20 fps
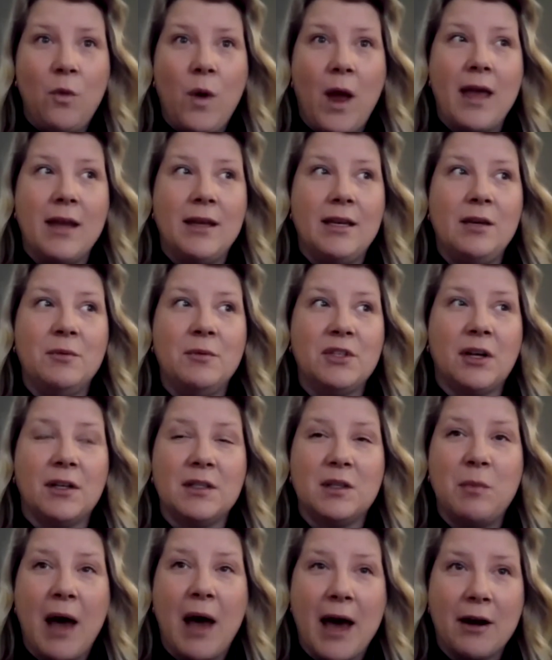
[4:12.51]
when he was on
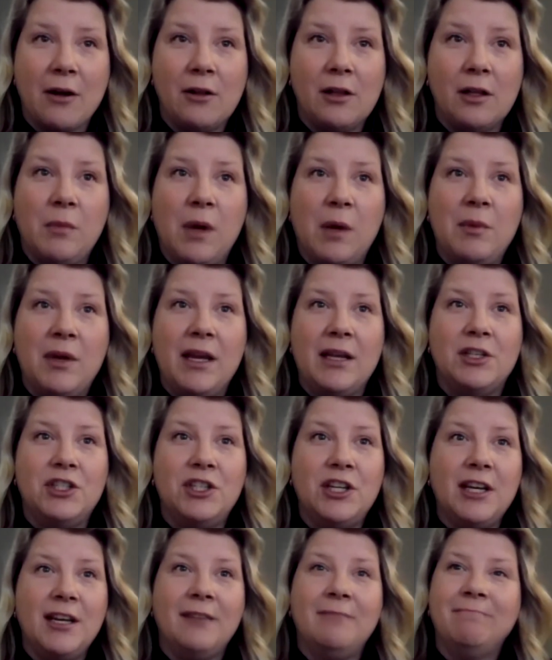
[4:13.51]
sabbatical in my
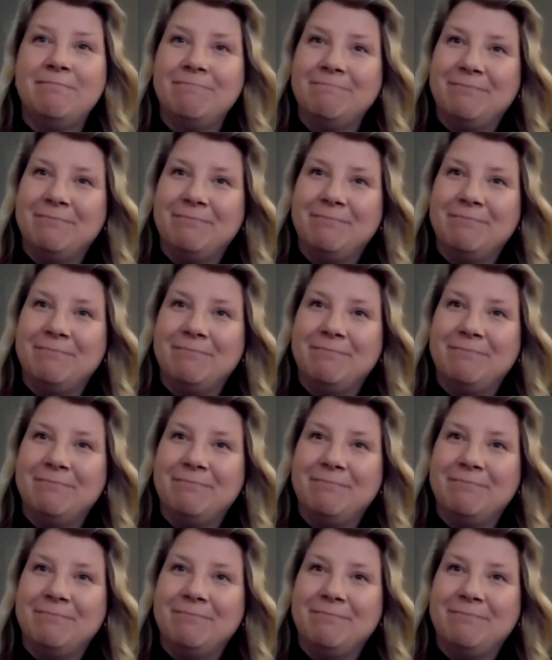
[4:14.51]
PhD,